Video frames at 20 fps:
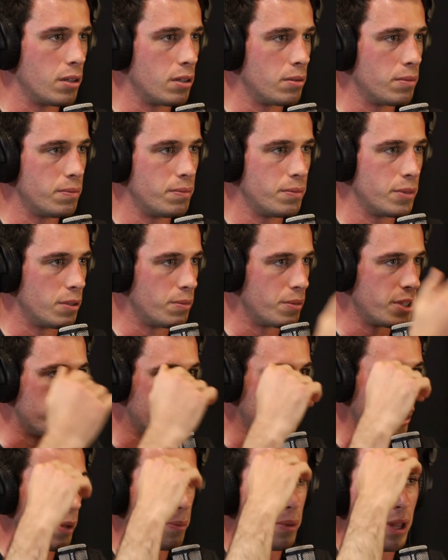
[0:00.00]
or me and
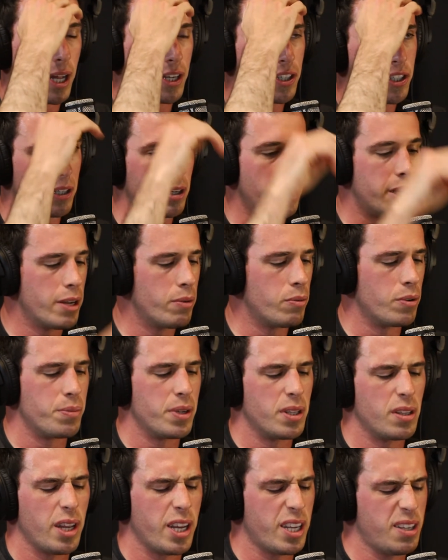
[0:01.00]
Sab last year, and it would
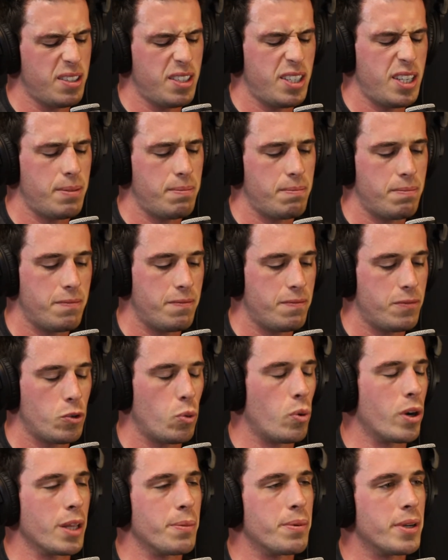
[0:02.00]
be like
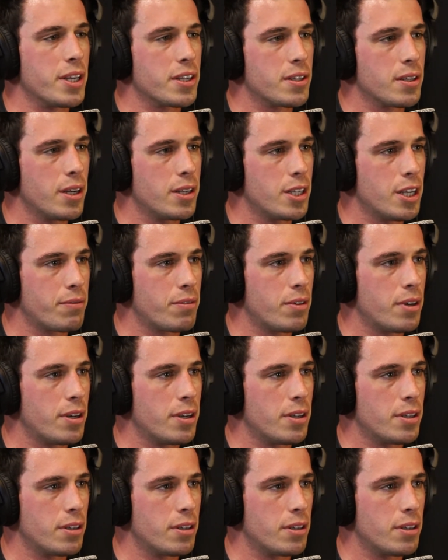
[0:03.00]
20 psi different.